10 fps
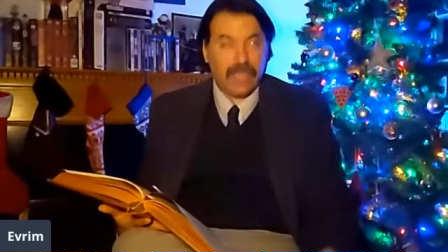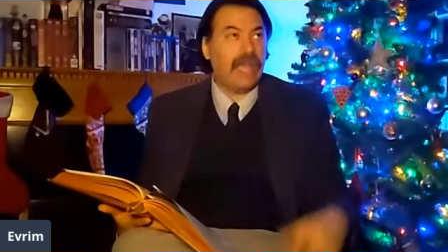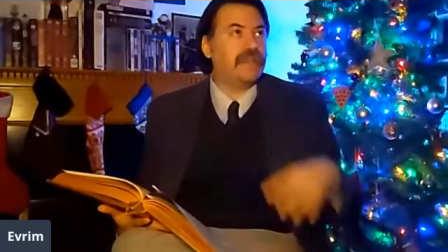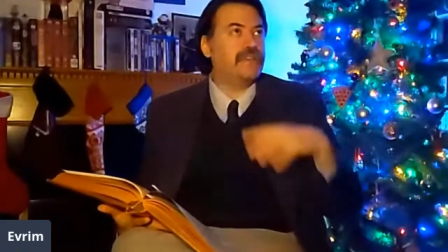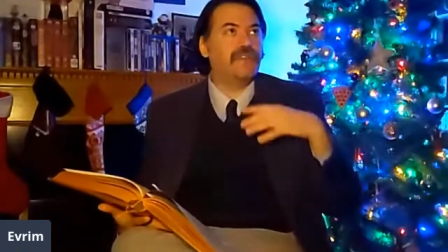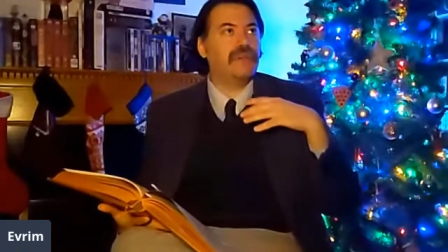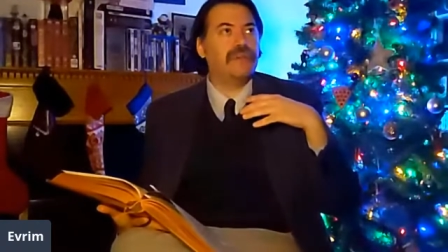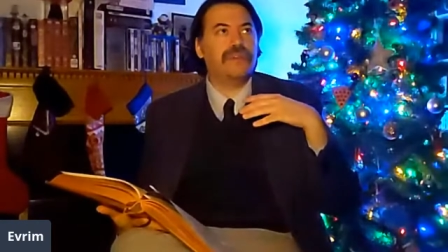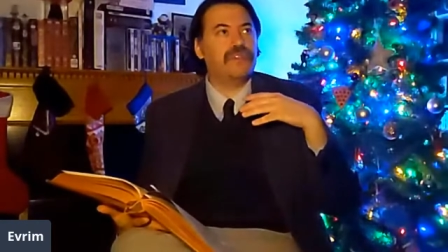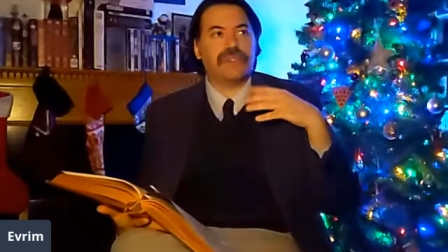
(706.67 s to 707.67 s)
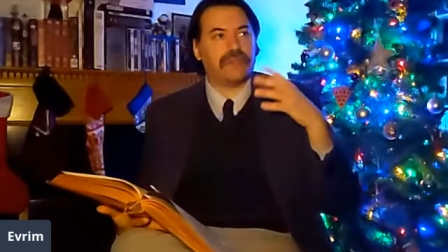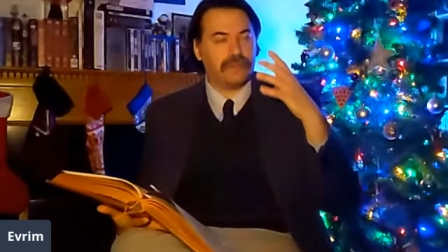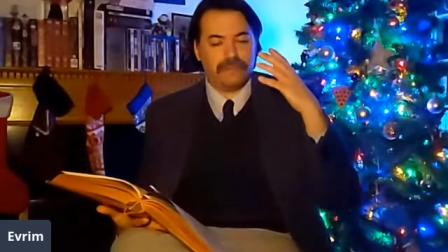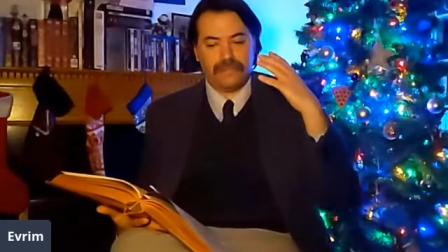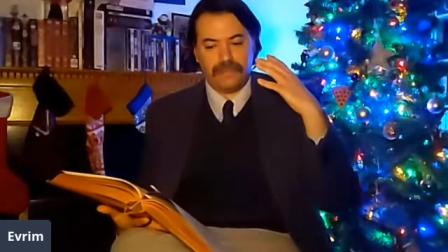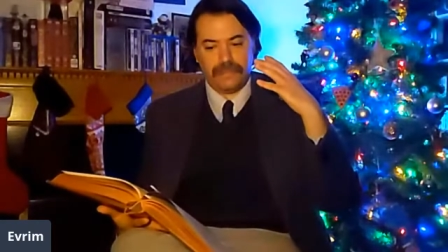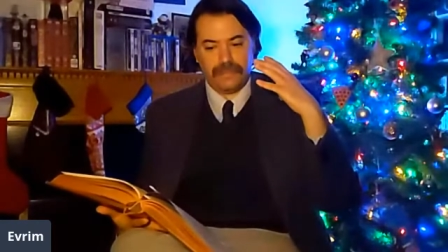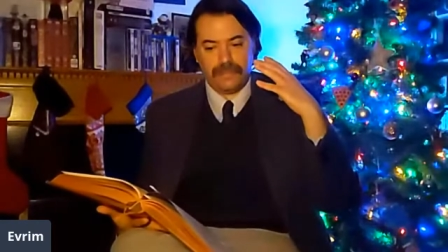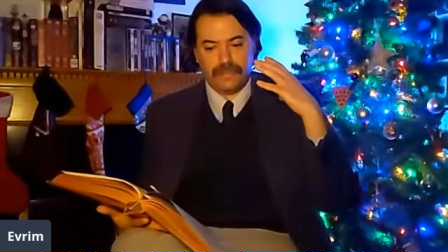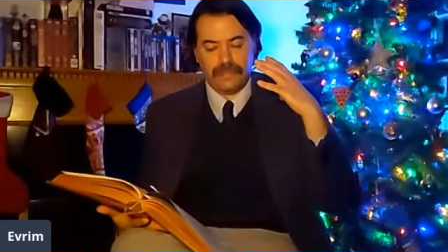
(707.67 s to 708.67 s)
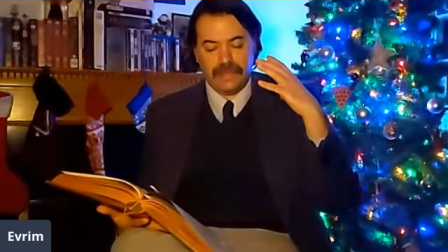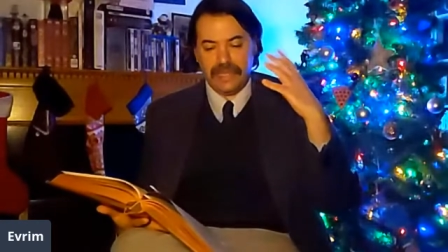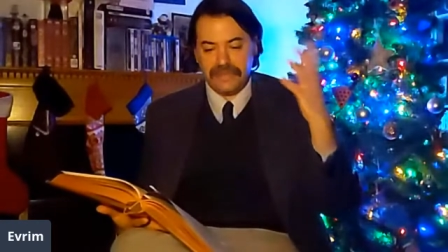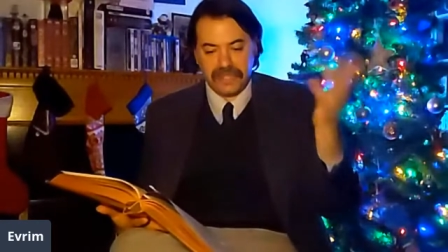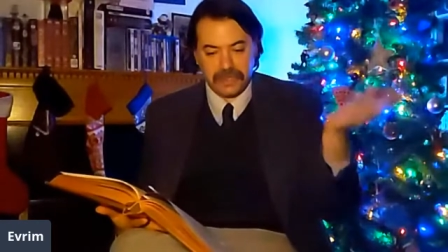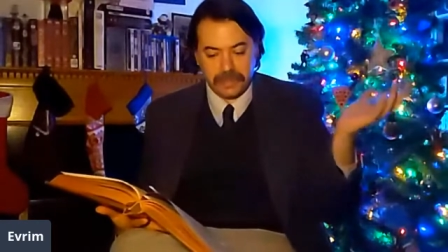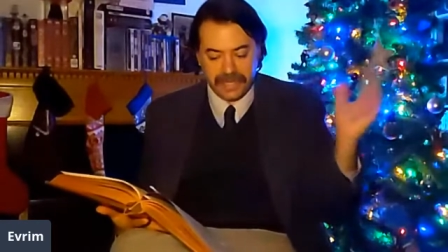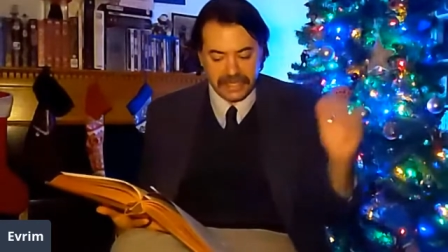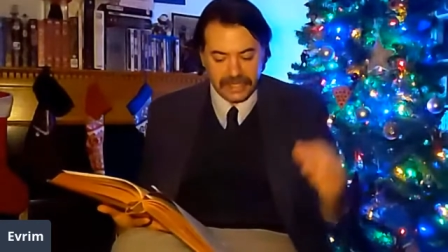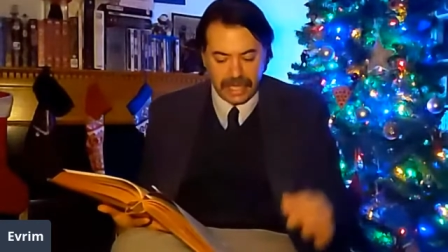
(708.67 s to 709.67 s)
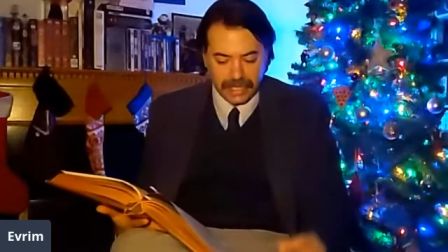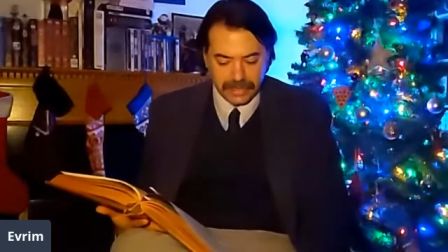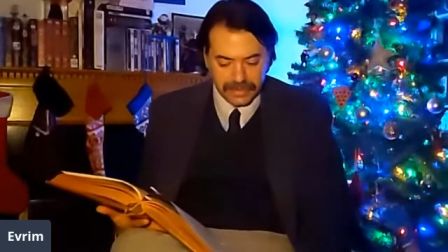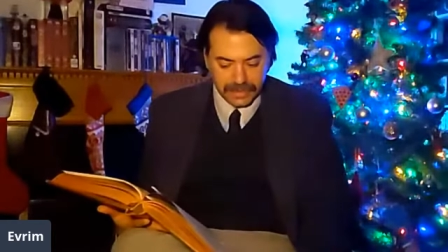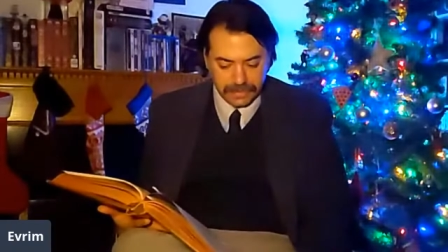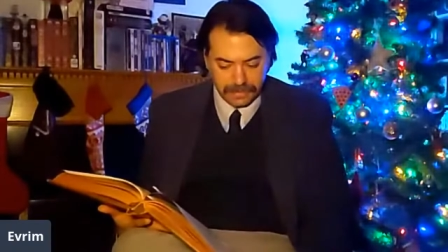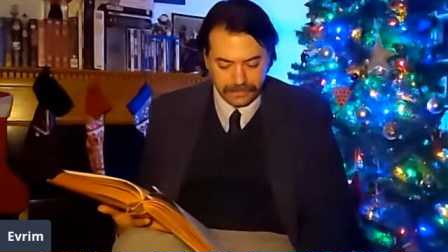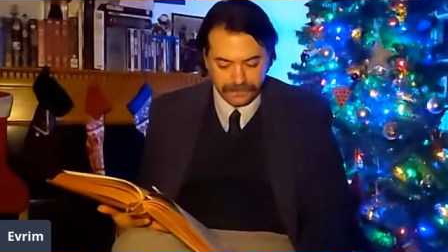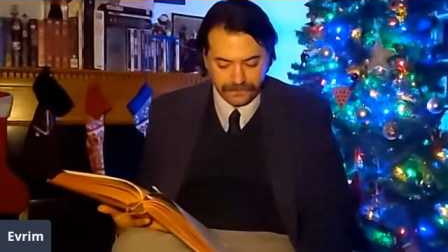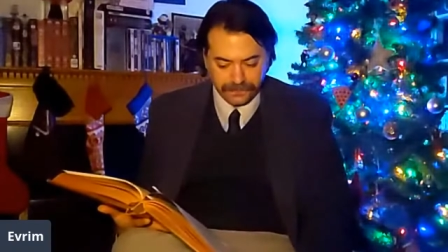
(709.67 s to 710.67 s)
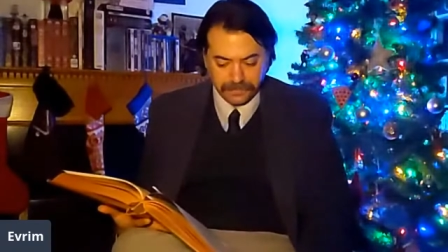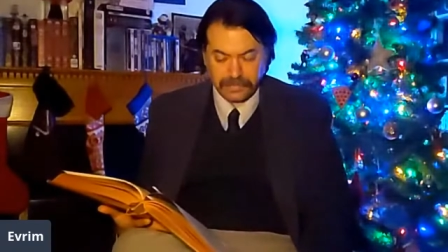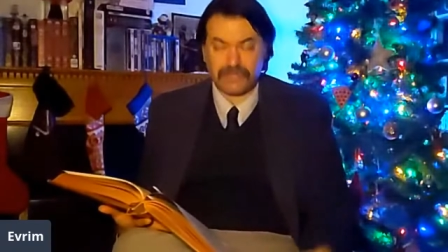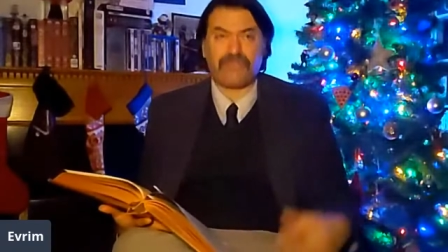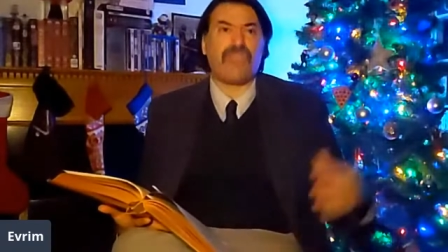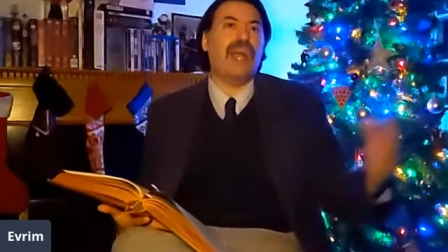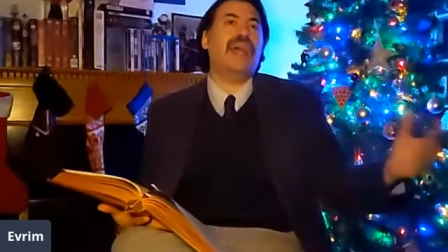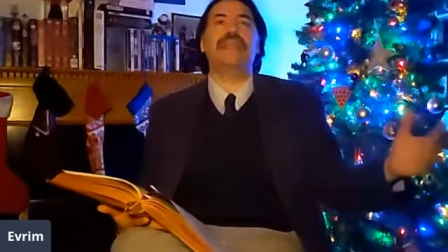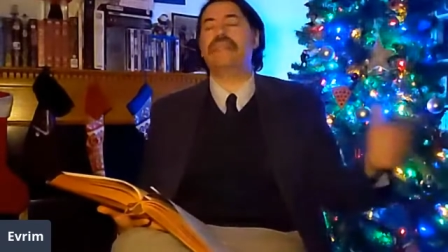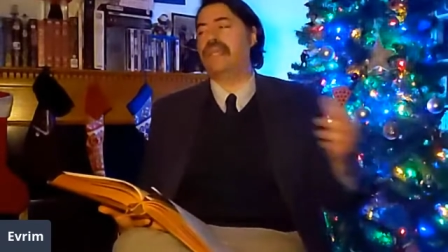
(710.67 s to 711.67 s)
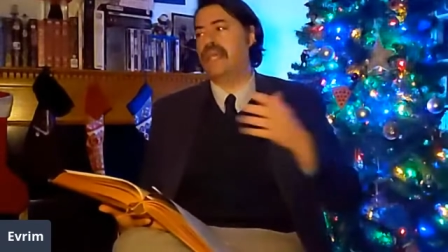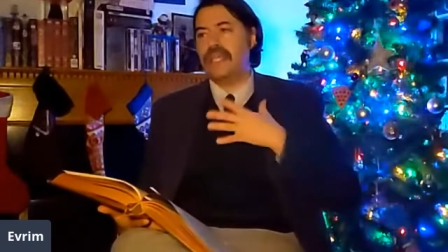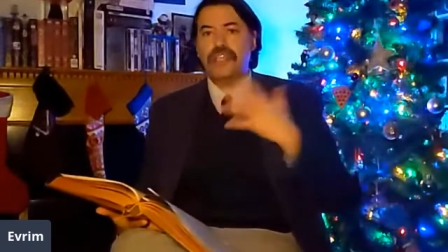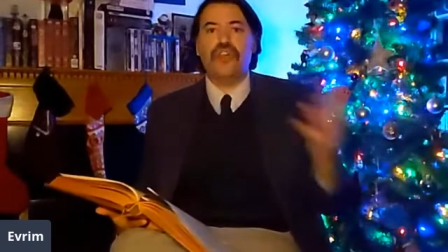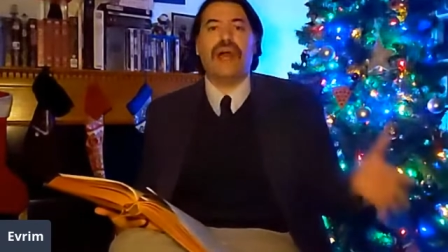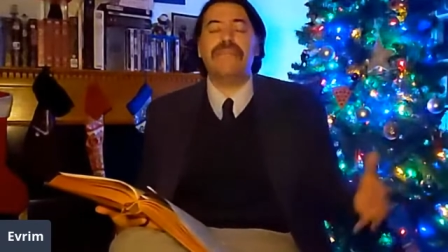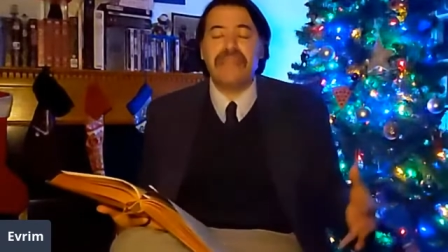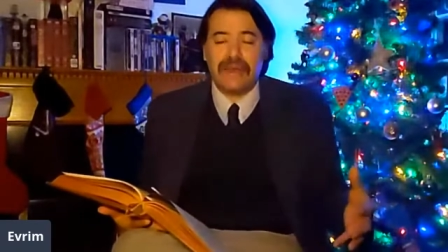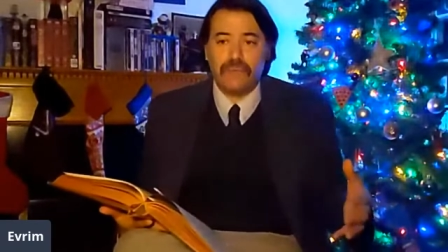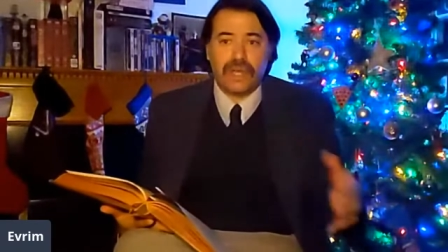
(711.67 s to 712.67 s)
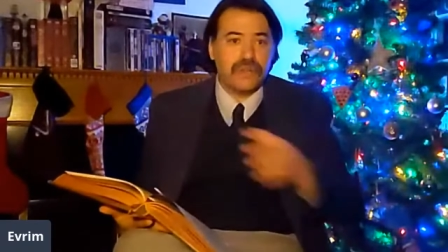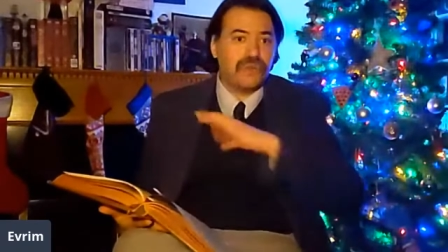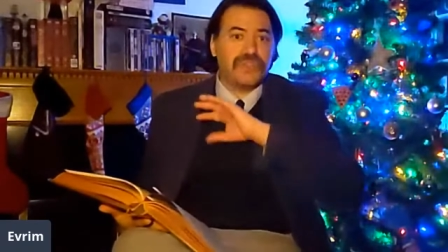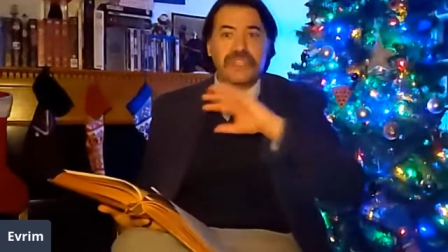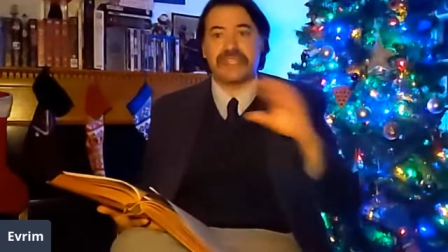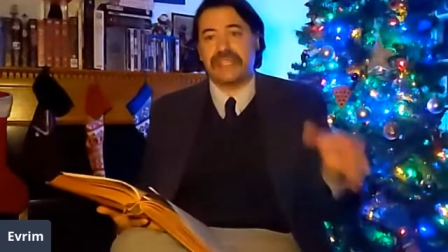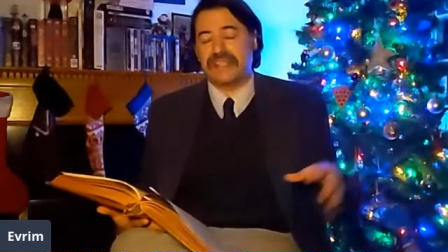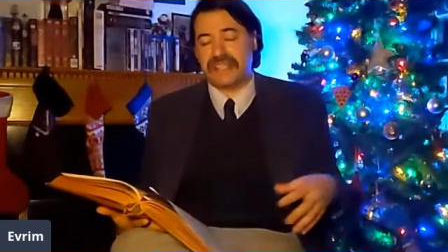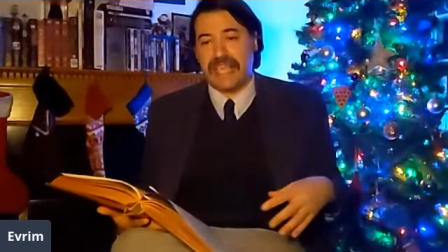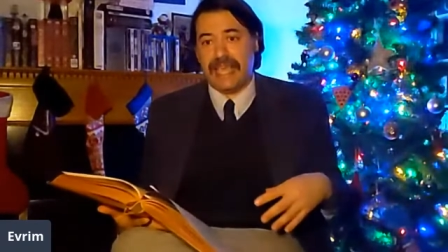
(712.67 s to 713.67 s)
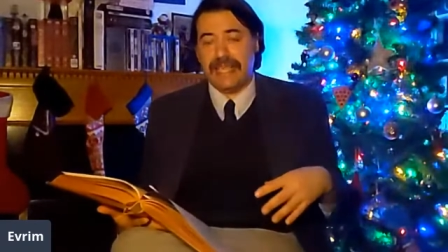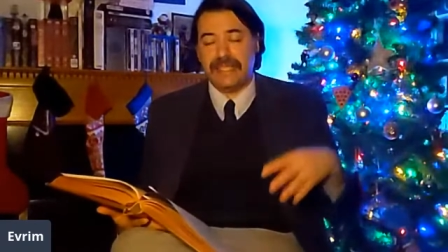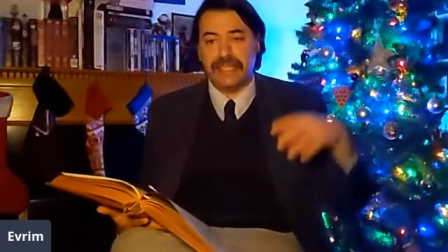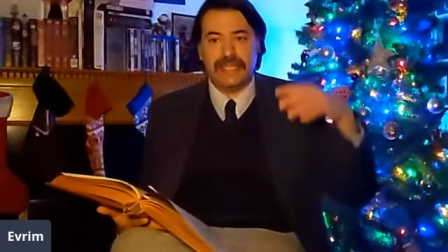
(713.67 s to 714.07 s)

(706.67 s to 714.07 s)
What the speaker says: and just leaves in its place darkness. And you know, I'm not one who is easily scared.